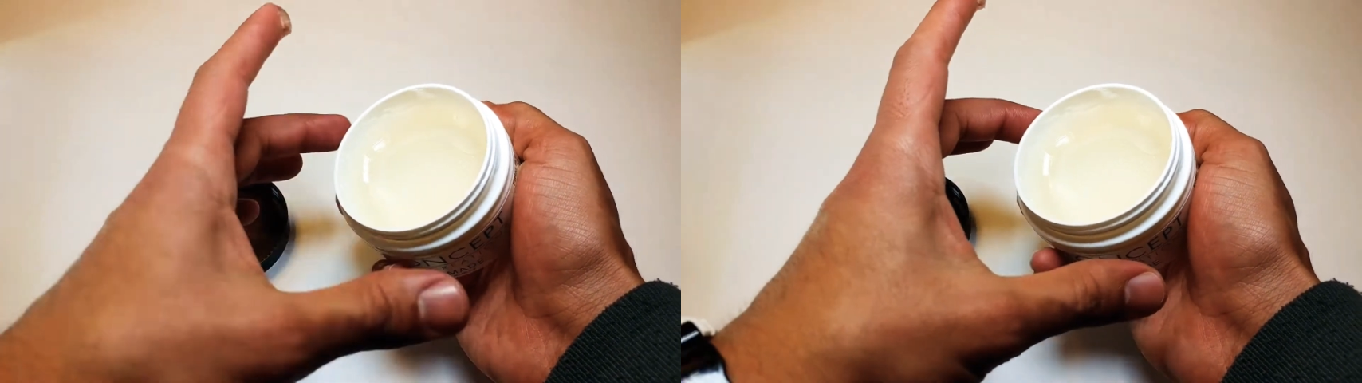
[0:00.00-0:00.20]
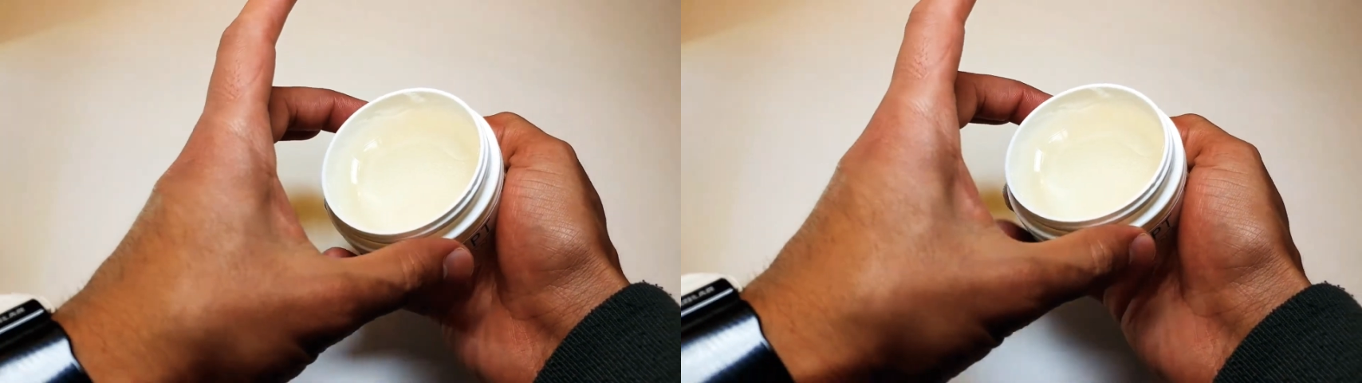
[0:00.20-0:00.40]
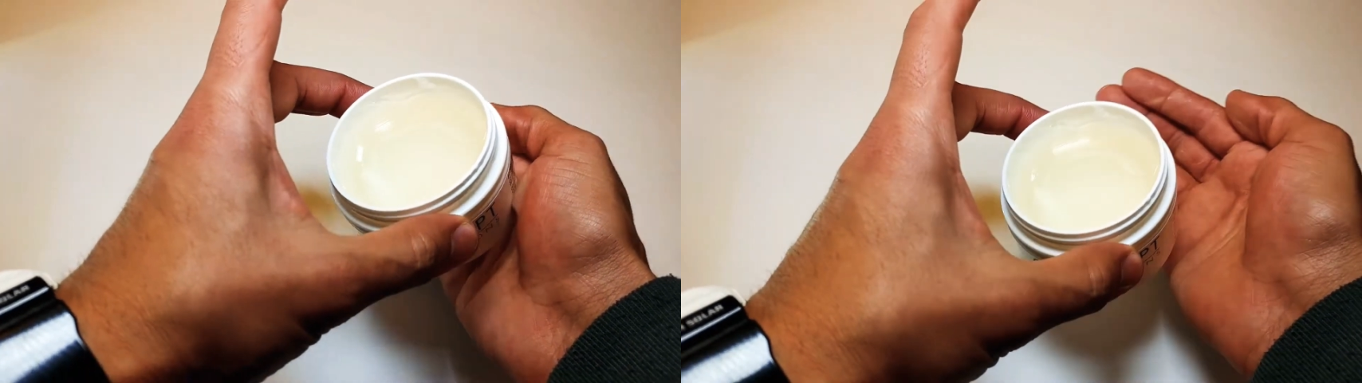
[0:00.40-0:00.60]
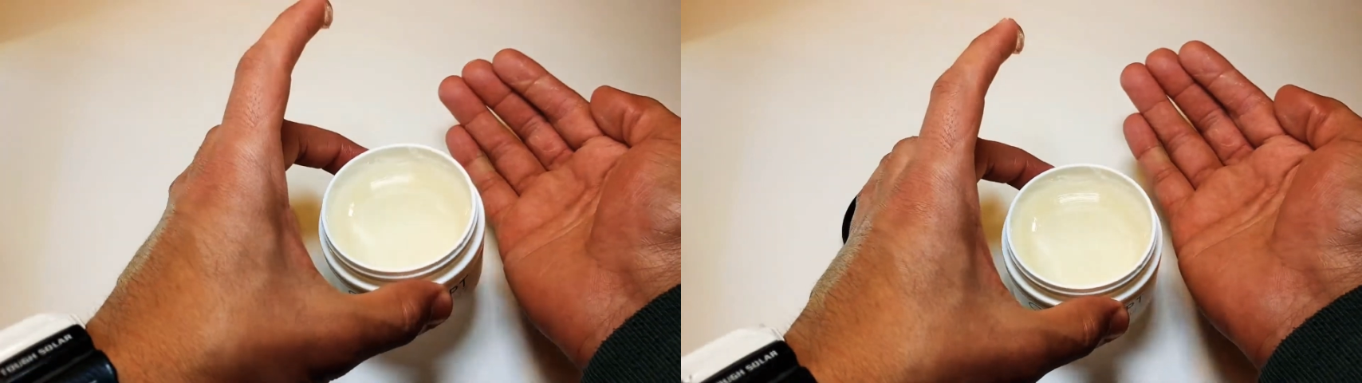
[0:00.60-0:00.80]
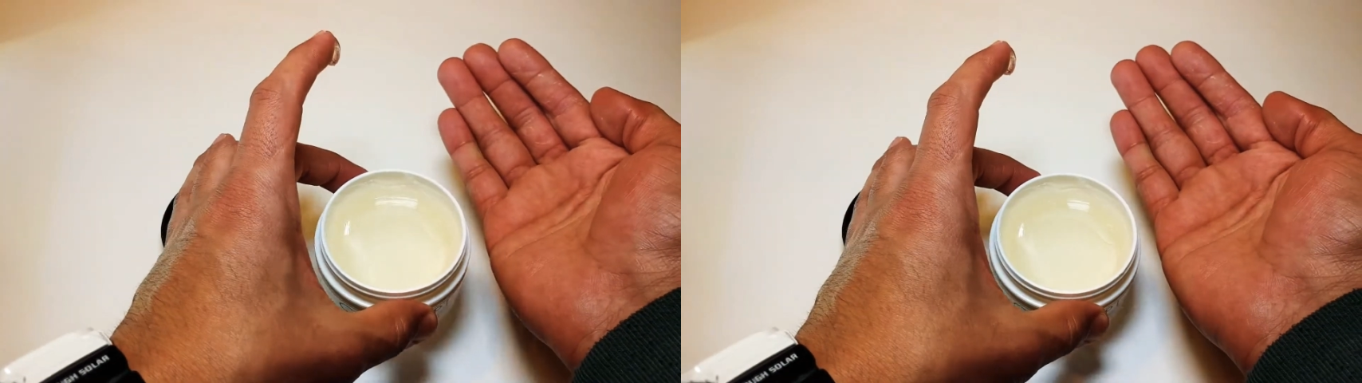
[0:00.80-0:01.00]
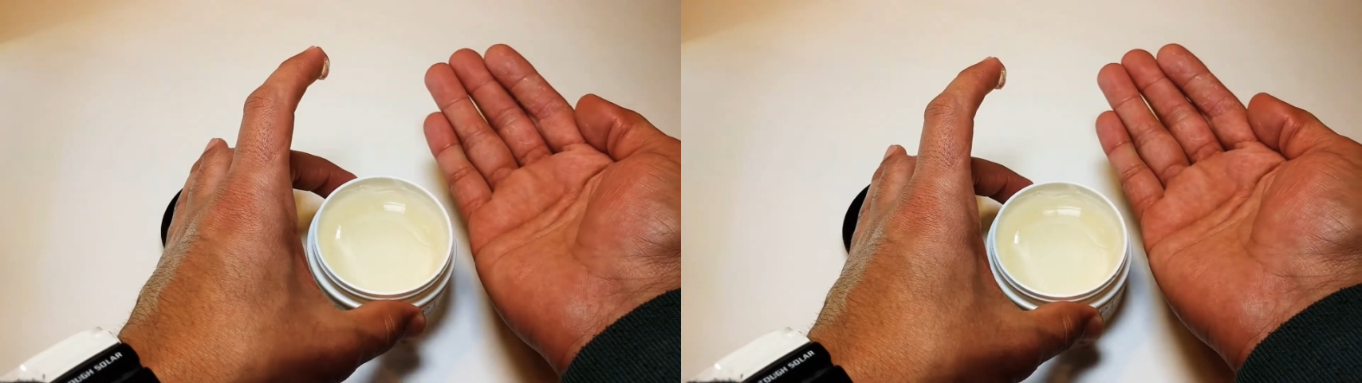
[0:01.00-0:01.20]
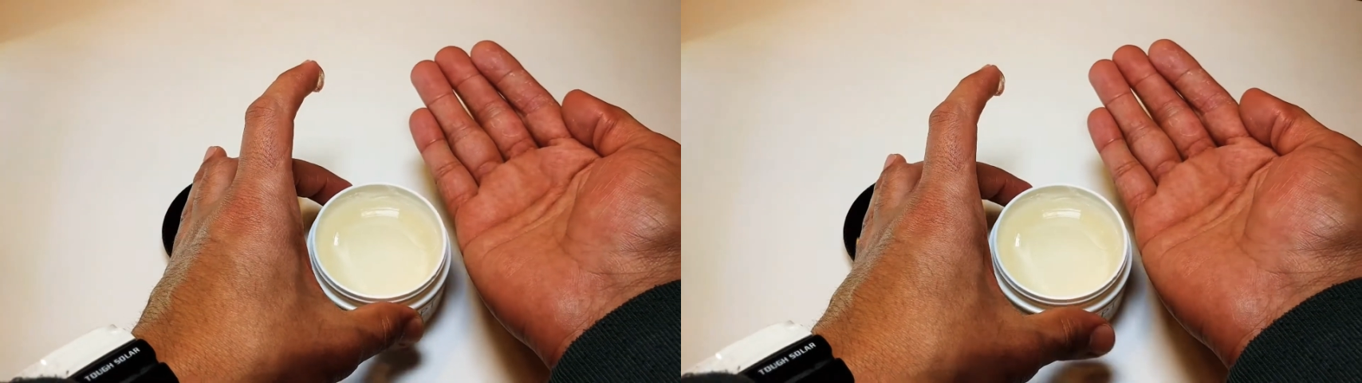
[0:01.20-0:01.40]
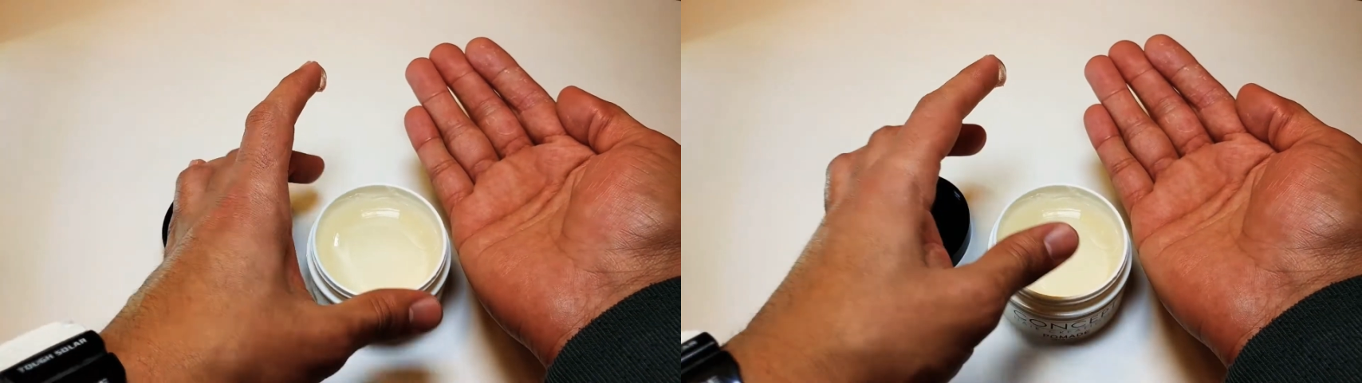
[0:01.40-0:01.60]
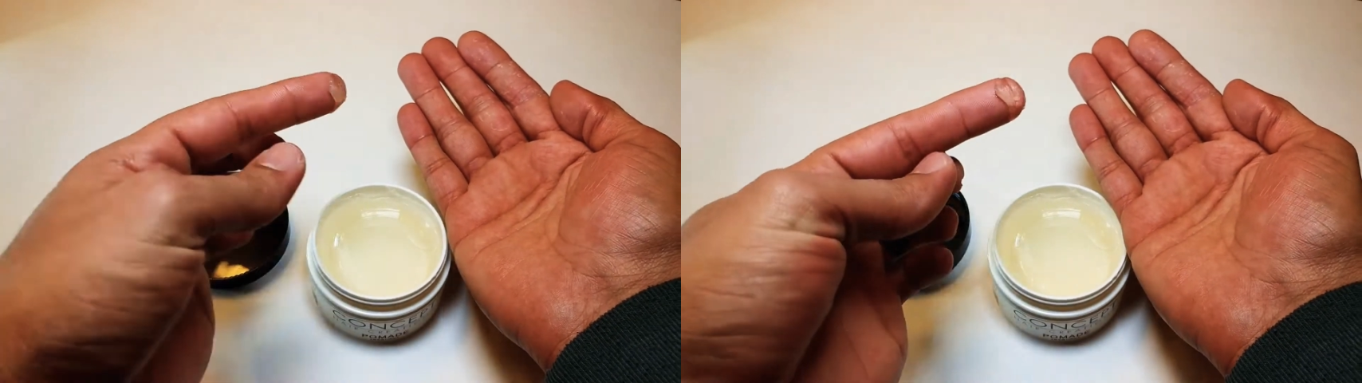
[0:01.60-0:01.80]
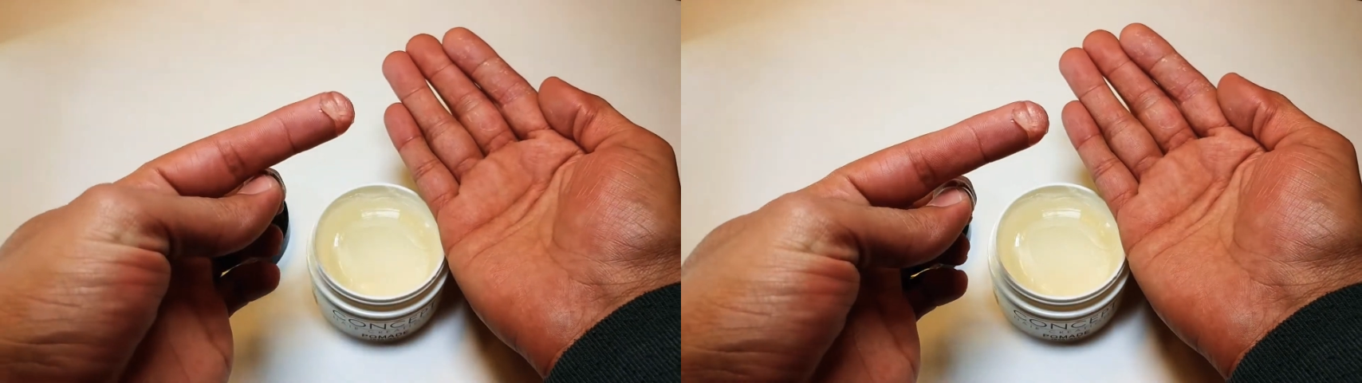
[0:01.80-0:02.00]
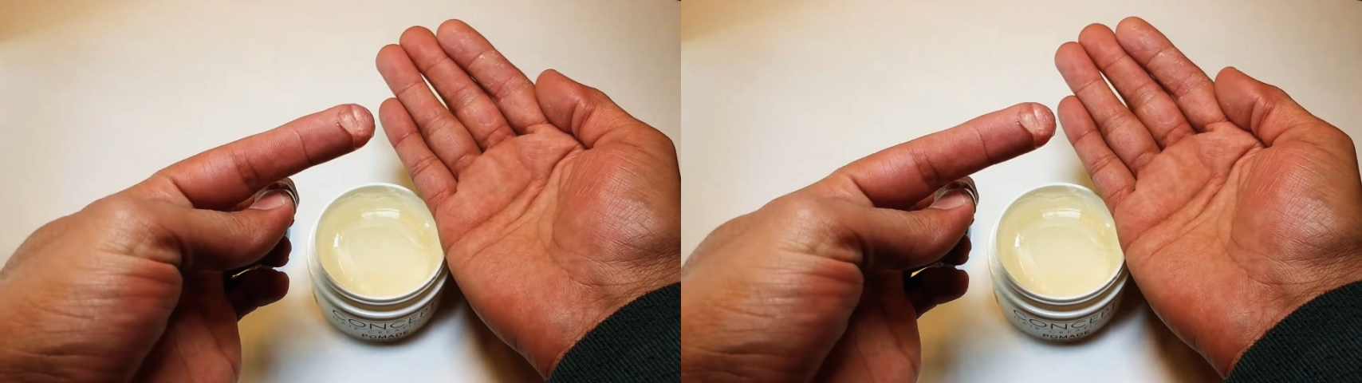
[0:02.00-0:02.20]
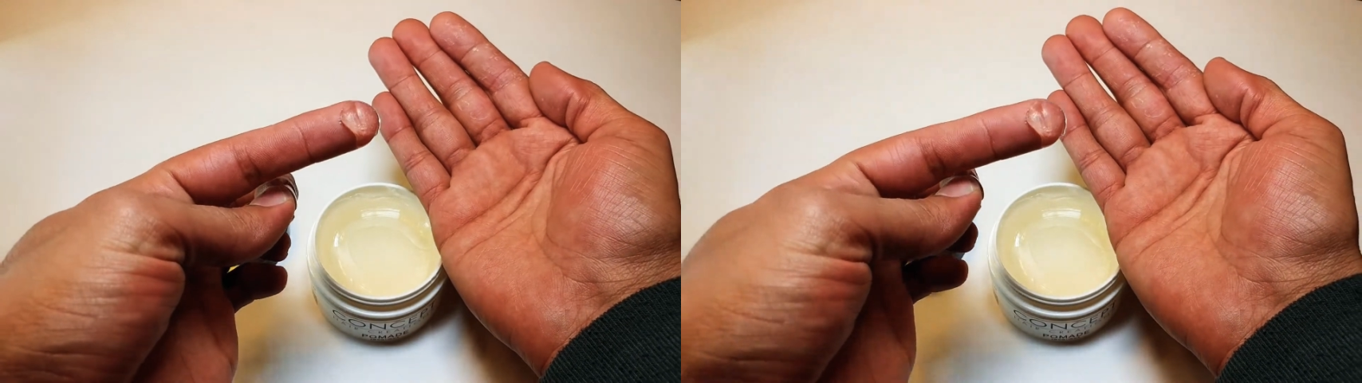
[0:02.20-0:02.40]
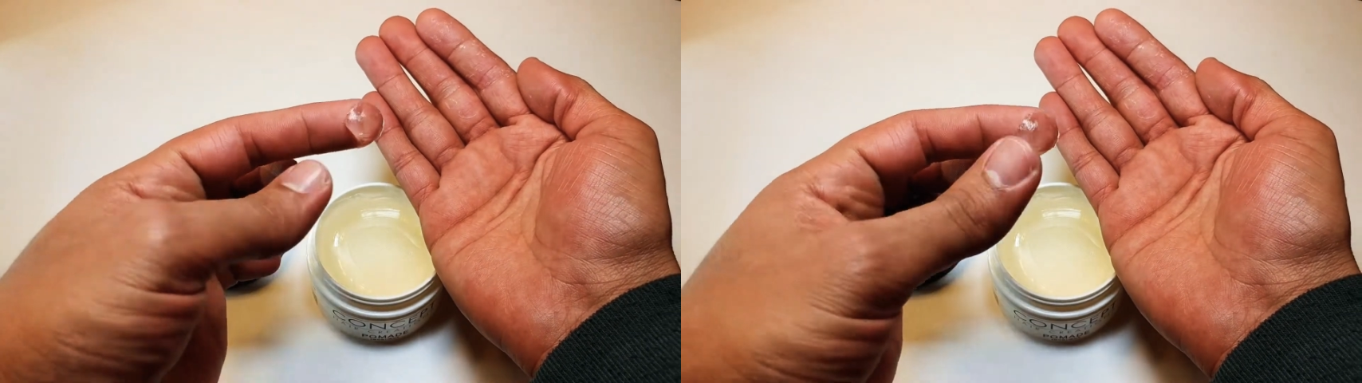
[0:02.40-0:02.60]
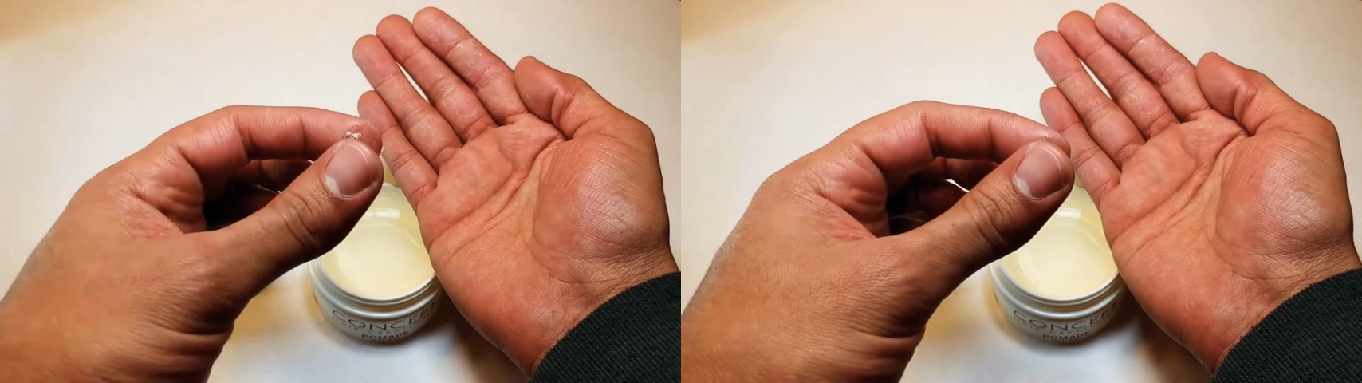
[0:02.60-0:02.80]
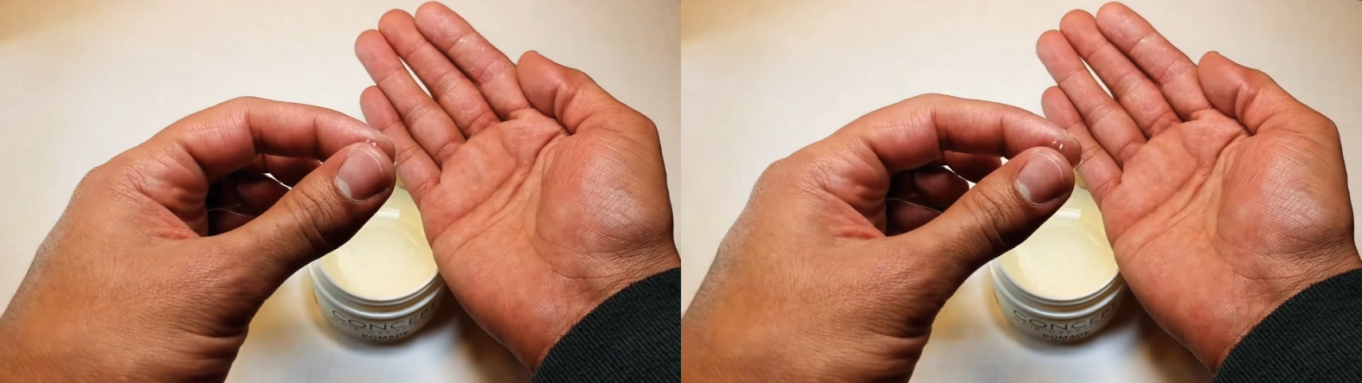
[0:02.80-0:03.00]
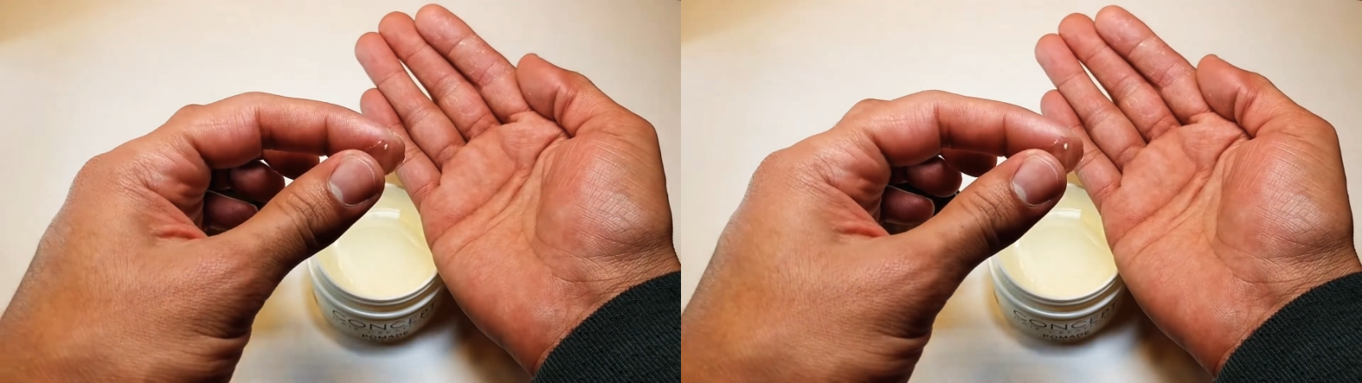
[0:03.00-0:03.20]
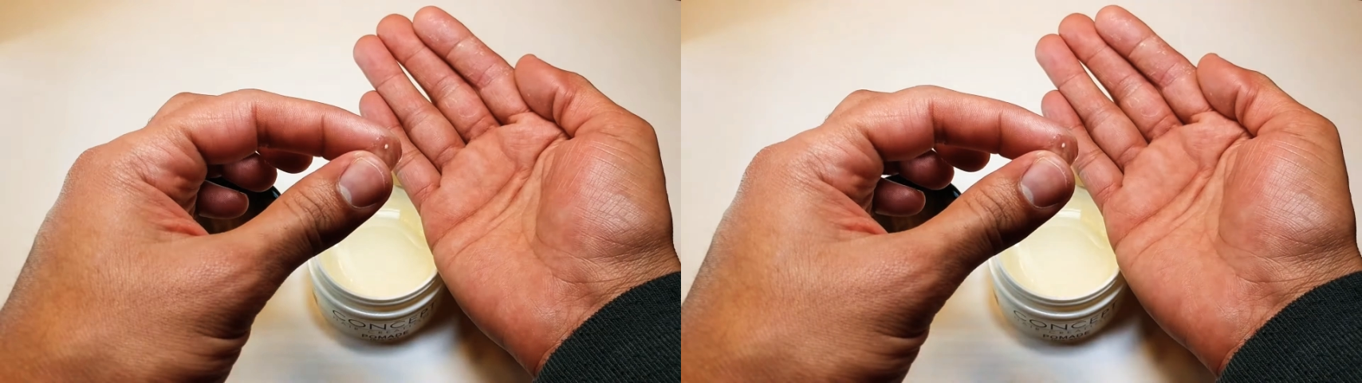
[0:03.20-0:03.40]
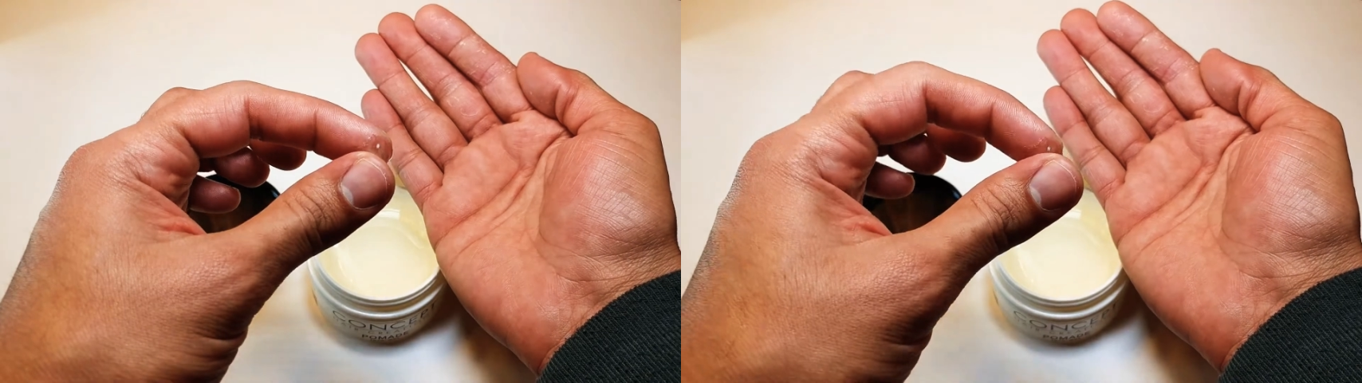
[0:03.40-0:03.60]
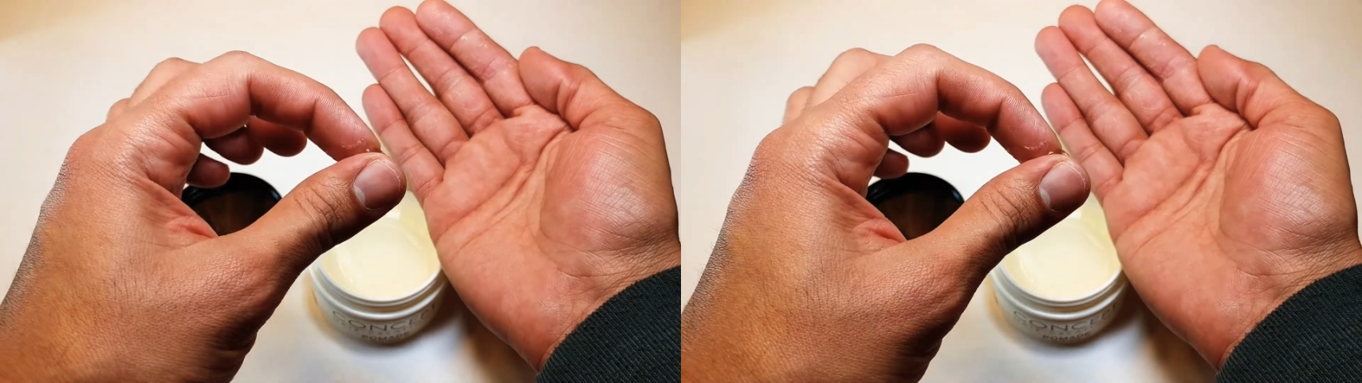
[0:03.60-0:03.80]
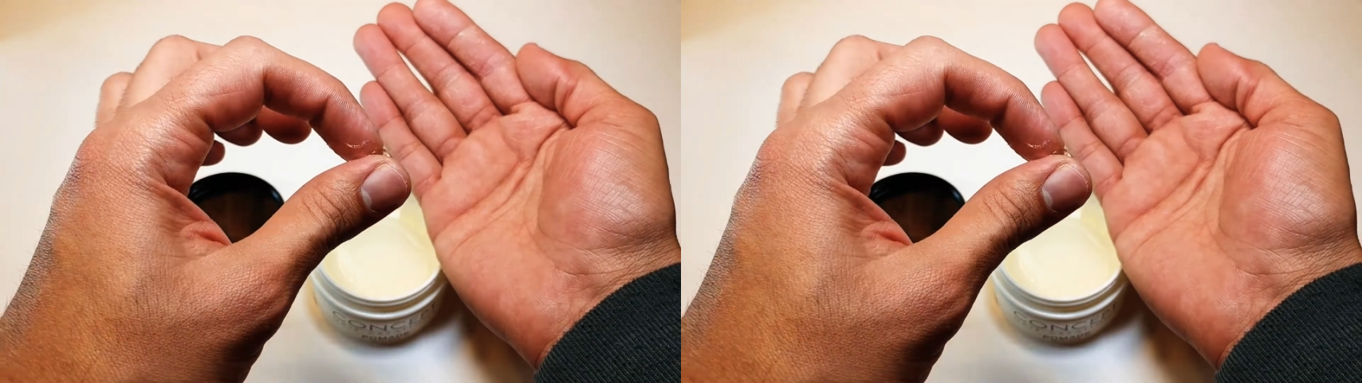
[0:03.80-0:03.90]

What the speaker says: [unreadable: no face in view]